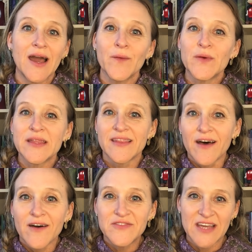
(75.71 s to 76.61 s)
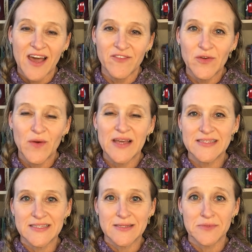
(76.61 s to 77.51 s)
I would love to have you
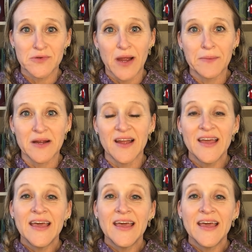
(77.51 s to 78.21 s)
as a subscriber.